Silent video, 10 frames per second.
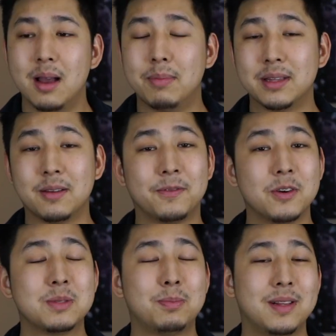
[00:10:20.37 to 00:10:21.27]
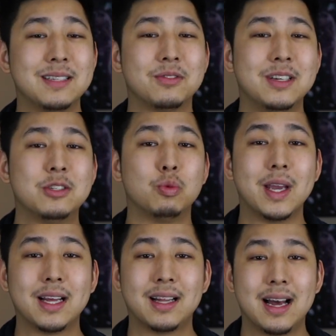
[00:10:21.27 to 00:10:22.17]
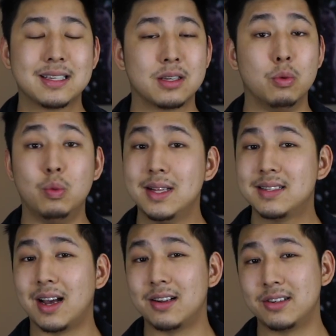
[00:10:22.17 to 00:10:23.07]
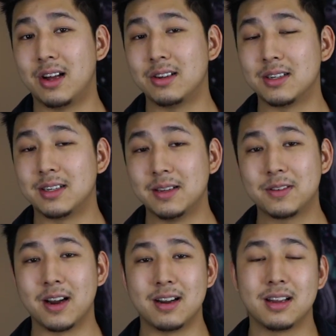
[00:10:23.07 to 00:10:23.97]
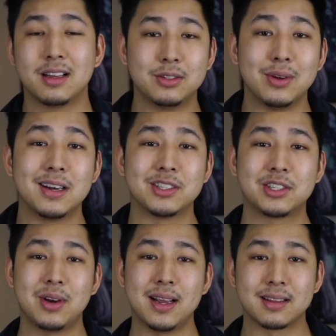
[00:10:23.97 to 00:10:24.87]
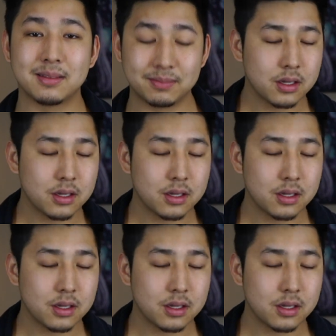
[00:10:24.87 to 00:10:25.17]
But the first place for each weight class wins a $100 gift card to Inner Strength.